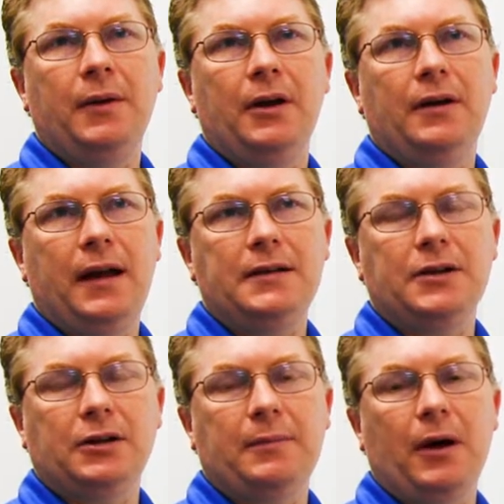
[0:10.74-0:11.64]
here today to
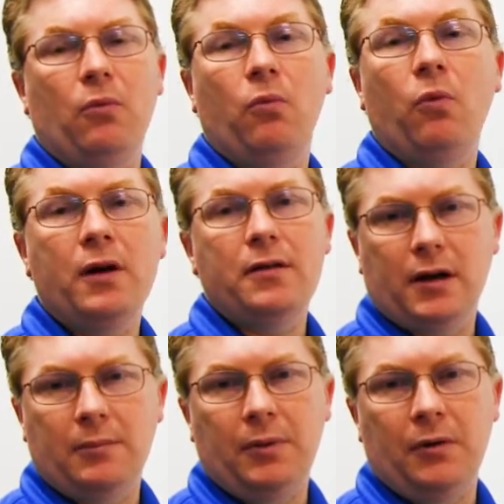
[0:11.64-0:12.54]
talk about one of the
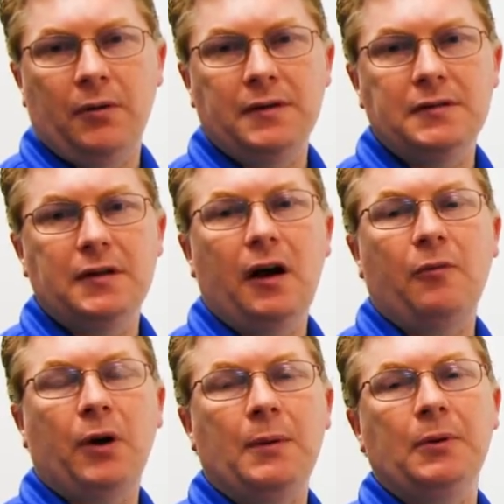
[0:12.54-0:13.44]
components
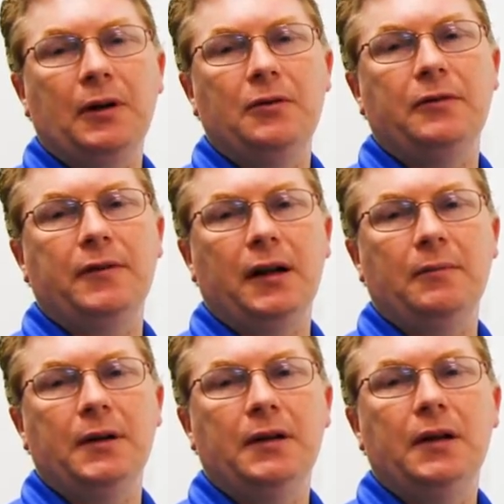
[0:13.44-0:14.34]
of proper load
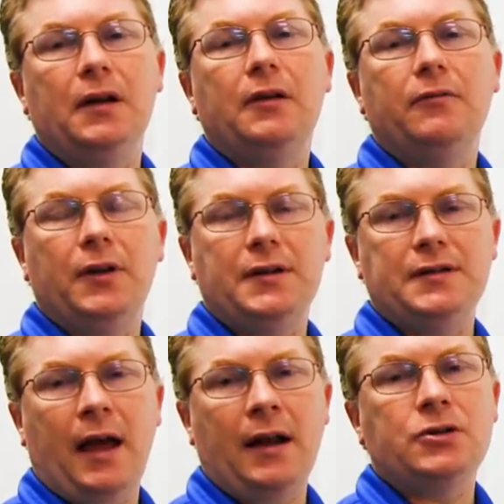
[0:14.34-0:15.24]
development for the
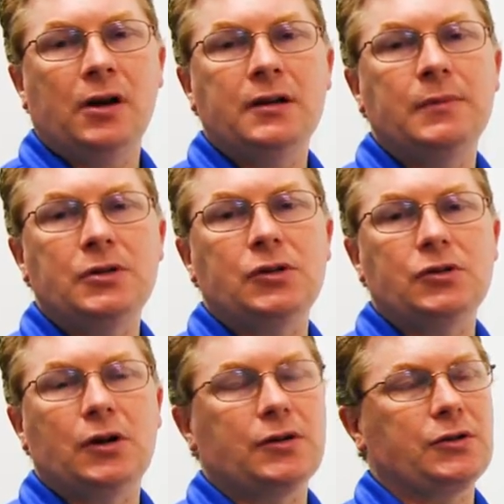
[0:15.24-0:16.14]
design of transmission
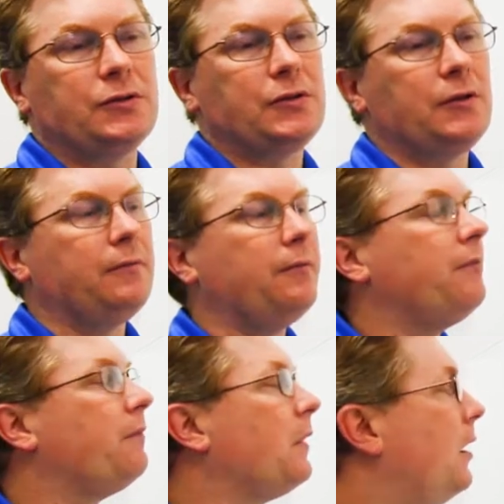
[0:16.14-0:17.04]
structures.
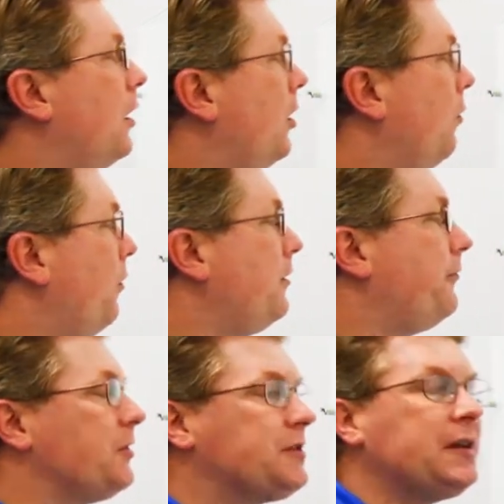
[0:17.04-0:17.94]
One of the
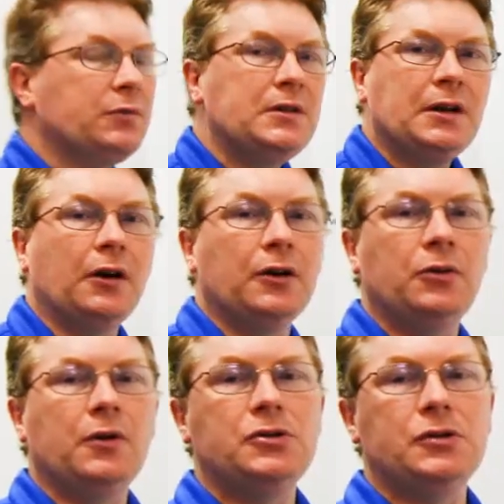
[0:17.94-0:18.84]
first things we tell our
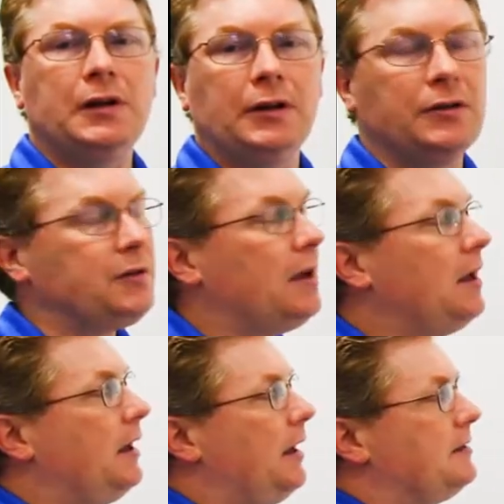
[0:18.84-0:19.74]
new engineers
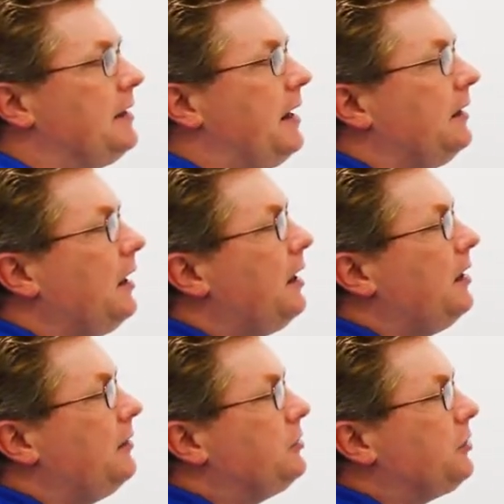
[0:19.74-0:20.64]
is that
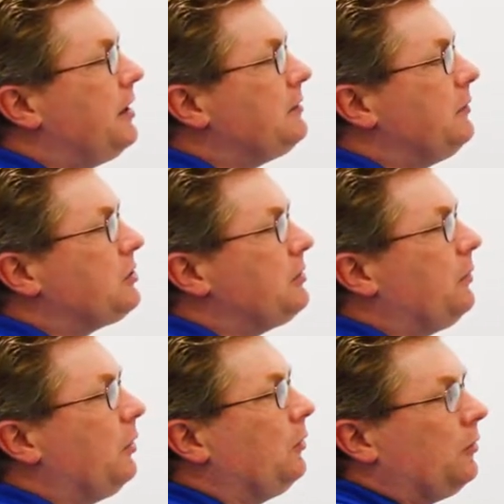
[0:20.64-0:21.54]
the transmission
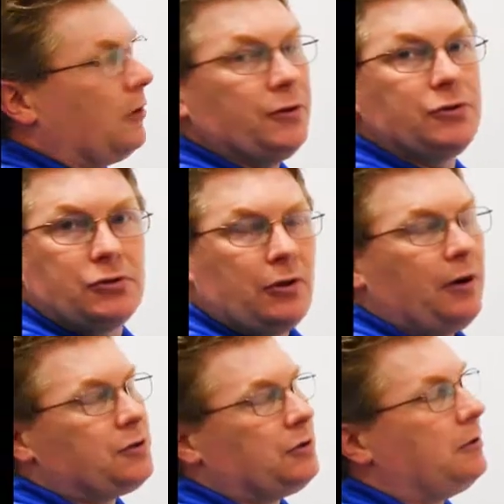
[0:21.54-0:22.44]
pole or the
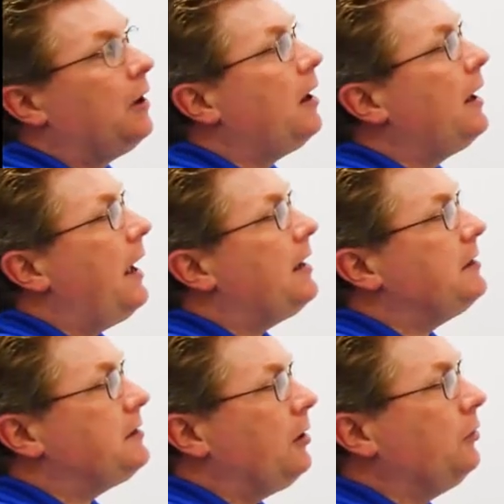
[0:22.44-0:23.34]
structure has
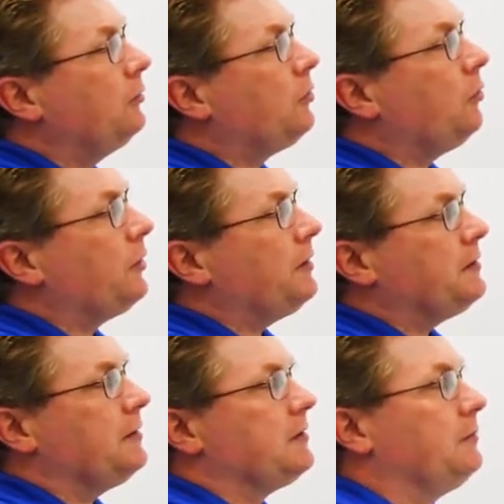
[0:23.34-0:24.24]
its own coordinate
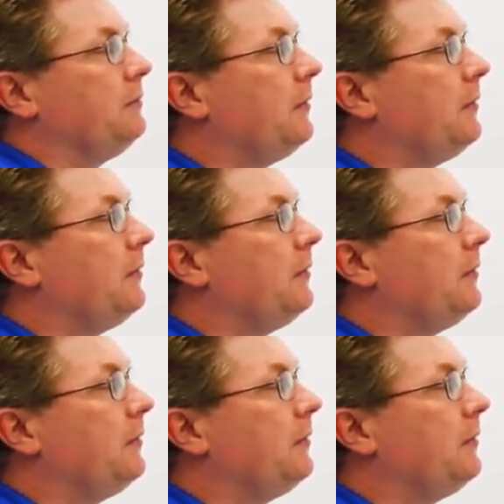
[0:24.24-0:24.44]
system.